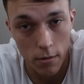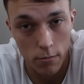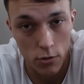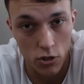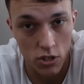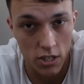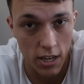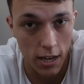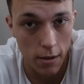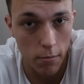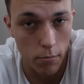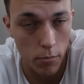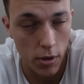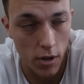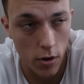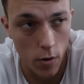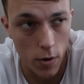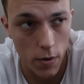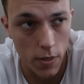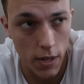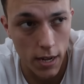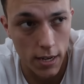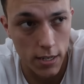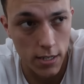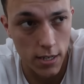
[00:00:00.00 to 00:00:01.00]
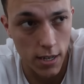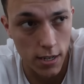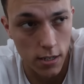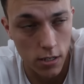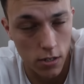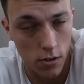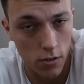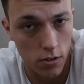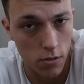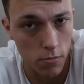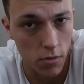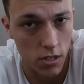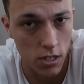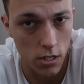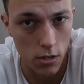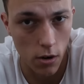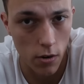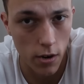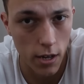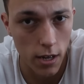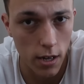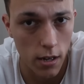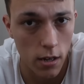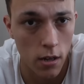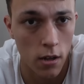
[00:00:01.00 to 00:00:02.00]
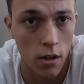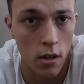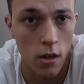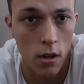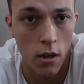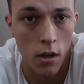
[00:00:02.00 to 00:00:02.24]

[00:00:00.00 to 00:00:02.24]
I'm just getting bigger in that sense because of my diet.